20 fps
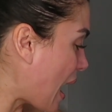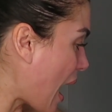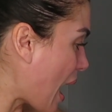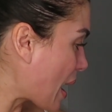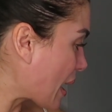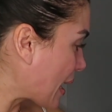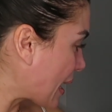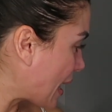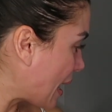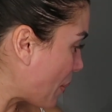
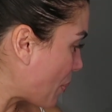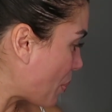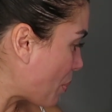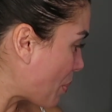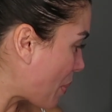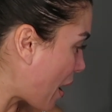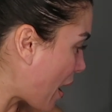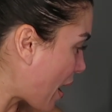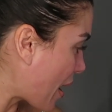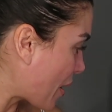I
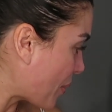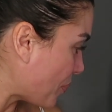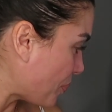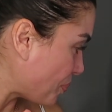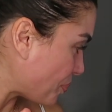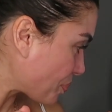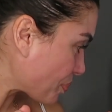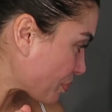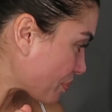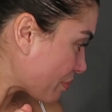keep
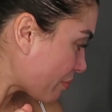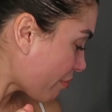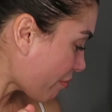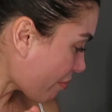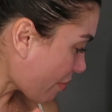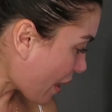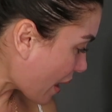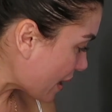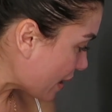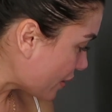my
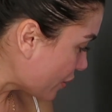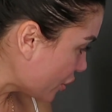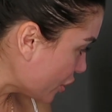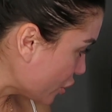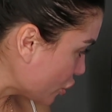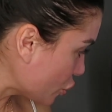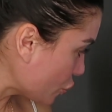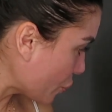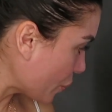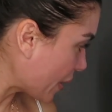
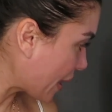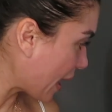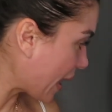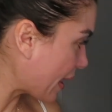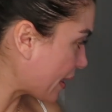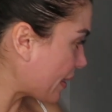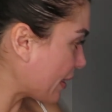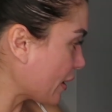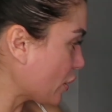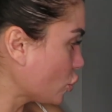
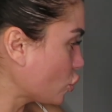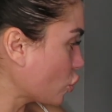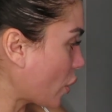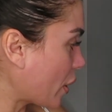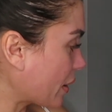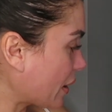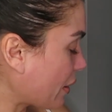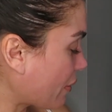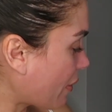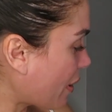rejuvenating
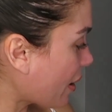Joanna